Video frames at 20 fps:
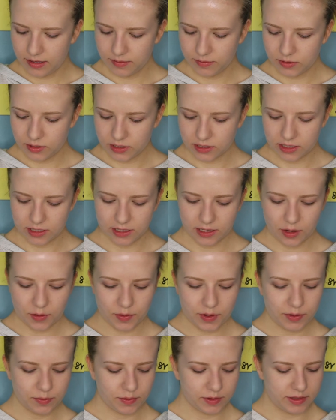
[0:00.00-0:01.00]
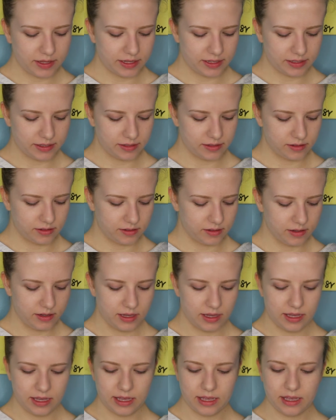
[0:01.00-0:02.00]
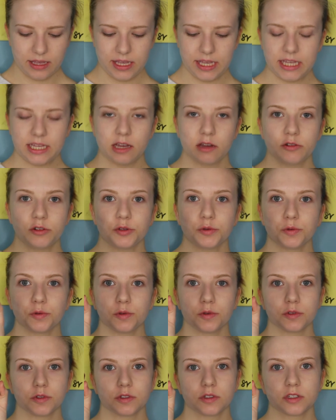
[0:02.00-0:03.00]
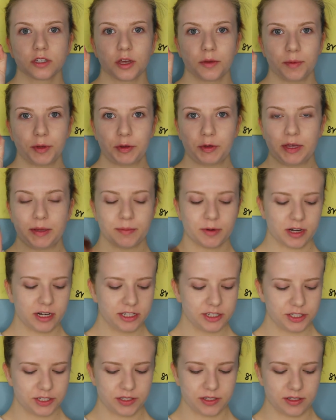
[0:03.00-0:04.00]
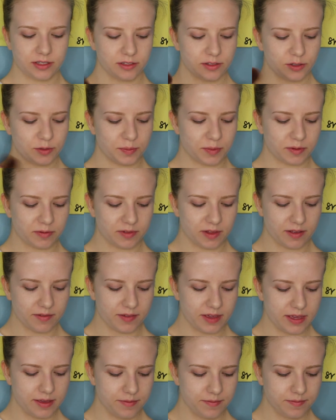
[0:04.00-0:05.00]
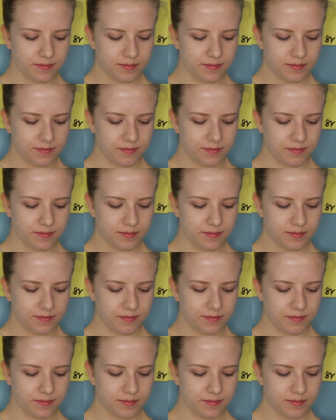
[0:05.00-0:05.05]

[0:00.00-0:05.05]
I'm just going to go in with this Eco Tools Kabuki brush. It's super fluffy.